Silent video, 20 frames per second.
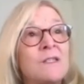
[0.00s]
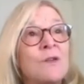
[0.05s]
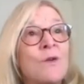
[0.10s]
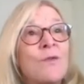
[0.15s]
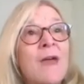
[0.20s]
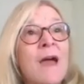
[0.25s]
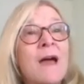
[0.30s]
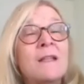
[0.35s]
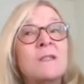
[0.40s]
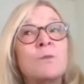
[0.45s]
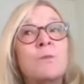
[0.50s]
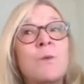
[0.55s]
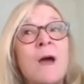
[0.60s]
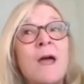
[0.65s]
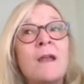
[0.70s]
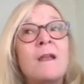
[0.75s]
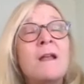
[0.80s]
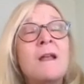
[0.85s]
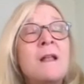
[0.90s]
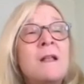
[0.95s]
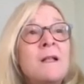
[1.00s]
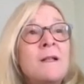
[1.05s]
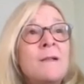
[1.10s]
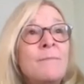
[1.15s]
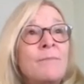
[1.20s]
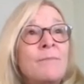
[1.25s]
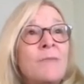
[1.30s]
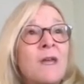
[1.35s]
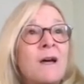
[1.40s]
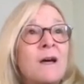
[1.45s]
So that's when
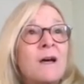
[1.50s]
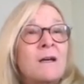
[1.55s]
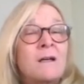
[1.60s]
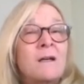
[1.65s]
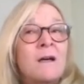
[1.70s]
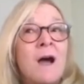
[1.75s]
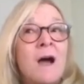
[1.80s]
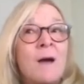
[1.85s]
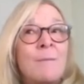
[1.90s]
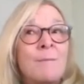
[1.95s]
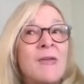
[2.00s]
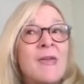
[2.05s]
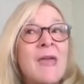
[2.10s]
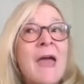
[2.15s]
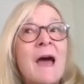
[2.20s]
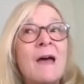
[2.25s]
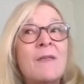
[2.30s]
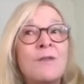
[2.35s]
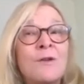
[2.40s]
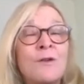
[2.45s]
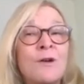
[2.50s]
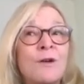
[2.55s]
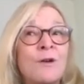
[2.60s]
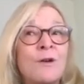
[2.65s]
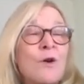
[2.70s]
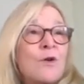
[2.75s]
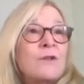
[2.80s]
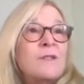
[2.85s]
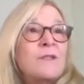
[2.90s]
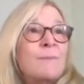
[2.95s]
the um, catheter
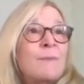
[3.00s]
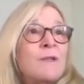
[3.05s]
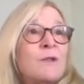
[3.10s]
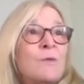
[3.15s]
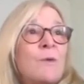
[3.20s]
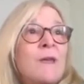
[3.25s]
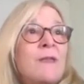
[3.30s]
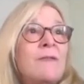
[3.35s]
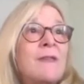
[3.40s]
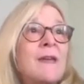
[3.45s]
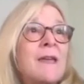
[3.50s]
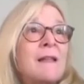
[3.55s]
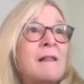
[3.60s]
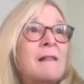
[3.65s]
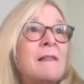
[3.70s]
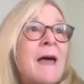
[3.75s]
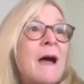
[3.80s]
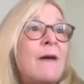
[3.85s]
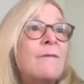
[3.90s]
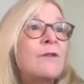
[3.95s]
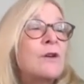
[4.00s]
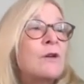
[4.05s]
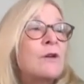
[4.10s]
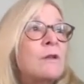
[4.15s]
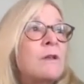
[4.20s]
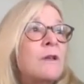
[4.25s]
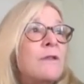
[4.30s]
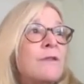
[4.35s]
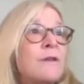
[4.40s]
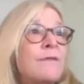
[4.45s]
goes between the
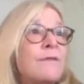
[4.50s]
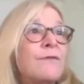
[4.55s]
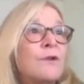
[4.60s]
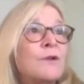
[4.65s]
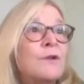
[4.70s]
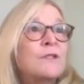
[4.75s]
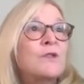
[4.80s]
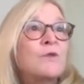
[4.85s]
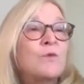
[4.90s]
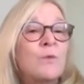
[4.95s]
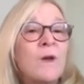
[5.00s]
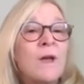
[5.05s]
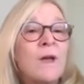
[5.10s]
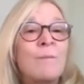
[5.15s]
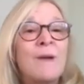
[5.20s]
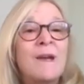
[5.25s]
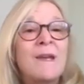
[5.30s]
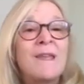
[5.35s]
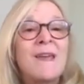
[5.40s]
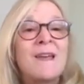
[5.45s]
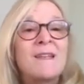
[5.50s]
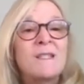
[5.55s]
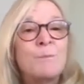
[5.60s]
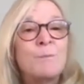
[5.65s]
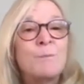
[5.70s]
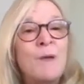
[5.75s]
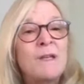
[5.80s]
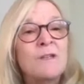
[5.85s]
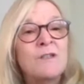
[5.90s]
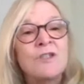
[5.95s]
clavicle and the first rib and gets
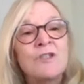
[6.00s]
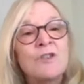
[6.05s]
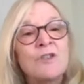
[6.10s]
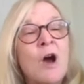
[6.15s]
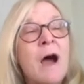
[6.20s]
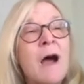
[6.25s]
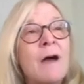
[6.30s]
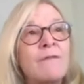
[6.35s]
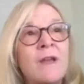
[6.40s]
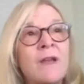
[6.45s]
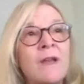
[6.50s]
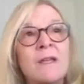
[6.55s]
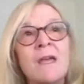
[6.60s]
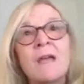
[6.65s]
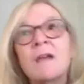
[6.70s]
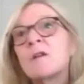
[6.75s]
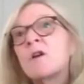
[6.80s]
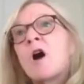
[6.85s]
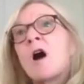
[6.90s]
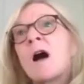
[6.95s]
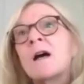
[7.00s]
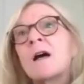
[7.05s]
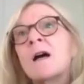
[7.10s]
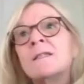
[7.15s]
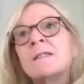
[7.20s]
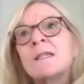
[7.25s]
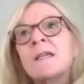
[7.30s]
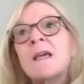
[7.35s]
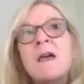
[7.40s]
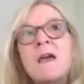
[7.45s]
pinched off and can
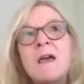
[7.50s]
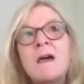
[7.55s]
cause